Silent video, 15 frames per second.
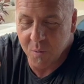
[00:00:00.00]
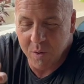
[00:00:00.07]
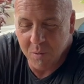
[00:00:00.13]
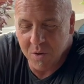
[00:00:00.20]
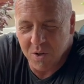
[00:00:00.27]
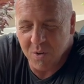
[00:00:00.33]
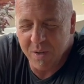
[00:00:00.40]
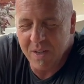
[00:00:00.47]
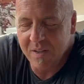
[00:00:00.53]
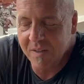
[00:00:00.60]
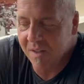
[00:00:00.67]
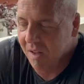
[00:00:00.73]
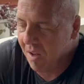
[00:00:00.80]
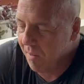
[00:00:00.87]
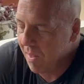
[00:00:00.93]
we will go
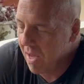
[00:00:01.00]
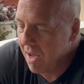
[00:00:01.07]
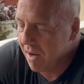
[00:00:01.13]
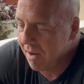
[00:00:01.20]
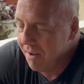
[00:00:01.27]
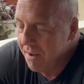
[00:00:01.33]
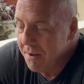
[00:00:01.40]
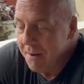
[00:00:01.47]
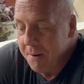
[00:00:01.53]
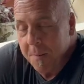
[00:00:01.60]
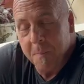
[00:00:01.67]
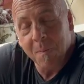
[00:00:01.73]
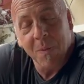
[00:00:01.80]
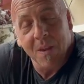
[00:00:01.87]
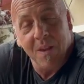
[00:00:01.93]
easy on that.
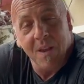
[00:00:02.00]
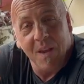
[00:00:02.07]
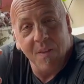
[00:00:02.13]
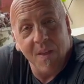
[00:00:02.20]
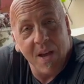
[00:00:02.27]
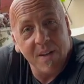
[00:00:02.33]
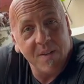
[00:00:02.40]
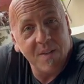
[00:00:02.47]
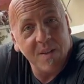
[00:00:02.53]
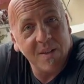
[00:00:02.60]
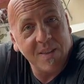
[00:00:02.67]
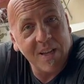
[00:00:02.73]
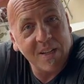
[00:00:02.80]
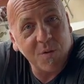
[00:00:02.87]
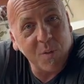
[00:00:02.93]
And that is
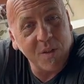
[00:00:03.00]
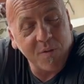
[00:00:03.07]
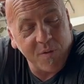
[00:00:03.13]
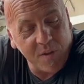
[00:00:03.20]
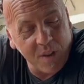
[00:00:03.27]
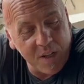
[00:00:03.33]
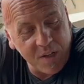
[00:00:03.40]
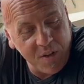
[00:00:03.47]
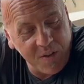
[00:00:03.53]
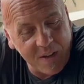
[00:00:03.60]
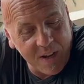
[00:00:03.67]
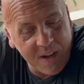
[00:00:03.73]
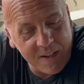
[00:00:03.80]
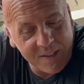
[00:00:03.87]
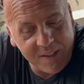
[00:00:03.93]
it. That's what's for lunch, you
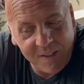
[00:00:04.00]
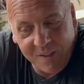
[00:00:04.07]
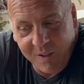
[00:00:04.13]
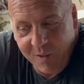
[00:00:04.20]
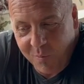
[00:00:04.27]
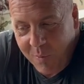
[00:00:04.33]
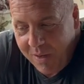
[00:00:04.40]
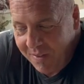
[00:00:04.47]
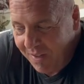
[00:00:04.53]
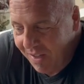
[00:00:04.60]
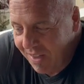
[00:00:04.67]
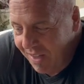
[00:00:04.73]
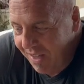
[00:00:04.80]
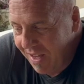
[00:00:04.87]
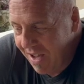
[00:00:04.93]
guys. This is
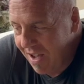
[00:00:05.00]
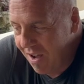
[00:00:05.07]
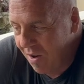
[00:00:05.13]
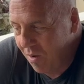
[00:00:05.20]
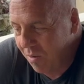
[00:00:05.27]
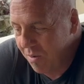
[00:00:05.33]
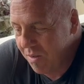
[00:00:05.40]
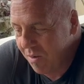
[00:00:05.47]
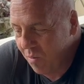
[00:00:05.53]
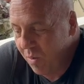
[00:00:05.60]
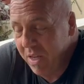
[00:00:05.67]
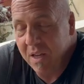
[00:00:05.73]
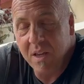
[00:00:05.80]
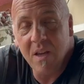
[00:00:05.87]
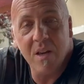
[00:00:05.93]
basically how we
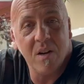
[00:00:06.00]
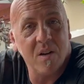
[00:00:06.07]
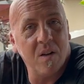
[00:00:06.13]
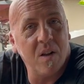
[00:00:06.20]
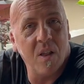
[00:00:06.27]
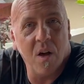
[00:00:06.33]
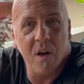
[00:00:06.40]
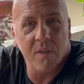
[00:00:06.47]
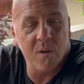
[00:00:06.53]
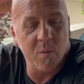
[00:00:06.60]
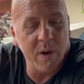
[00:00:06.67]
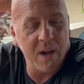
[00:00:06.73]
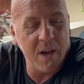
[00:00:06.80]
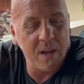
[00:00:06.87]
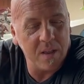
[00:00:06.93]
eat along the
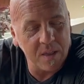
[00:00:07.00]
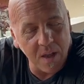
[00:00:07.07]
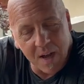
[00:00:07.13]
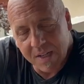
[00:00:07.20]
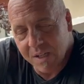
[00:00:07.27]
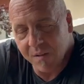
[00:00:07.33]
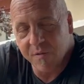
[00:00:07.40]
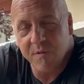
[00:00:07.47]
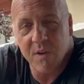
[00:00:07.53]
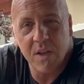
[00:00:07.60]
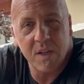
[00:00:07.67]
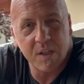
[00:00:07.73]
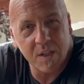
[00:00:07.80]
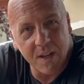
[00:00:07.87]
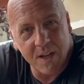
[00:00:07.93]
way. Lots of
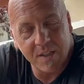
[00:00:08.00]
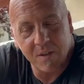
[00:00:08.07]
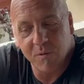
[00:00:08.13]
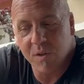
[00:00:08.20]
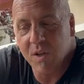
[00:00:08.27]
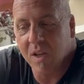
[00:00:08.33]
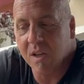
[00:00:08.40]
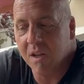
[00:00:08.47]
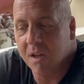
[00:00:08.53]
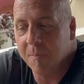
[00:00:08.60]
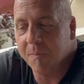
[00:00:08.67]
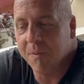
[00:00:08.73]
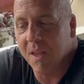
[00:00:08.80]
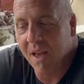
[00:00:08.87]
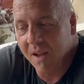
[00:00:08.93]
fish, lots of
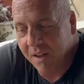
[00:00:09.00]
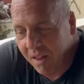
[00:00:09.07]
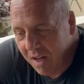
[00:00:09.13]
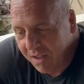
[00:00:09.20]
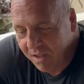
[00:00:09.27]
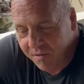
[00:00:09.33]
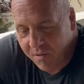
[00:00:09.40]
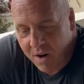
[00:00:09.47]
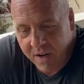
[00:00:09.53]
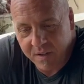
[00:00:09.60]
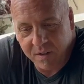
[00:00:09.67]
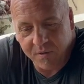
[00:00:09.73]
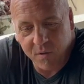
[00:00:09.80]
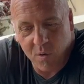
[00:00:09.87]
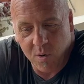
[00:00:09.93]
chicken, and lots of
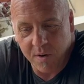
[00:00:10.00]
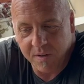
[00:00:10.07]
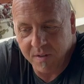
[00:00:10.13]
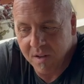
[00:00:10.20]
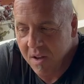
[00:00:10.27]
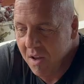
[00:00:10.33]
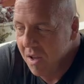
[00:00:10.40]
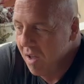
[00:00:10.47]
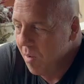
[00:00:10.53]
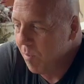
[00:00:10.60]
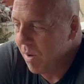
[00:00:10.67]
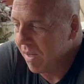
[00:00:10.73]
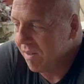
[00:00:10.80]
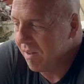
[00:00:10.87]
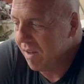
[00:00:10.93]
rice, of course.
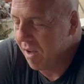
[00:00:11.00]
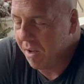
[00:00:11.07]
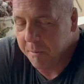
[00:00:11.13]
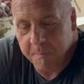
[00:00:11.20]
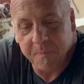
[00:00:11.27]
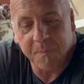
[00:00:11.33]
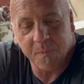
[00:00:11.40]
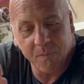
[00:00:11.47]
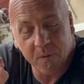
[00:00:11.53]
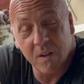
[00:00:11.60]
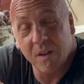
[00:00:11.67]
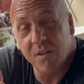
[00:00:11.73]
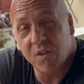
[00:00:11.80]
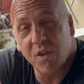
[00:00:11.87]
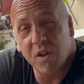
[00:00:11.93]
But
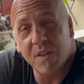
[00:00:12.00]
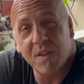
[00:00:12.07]
it's good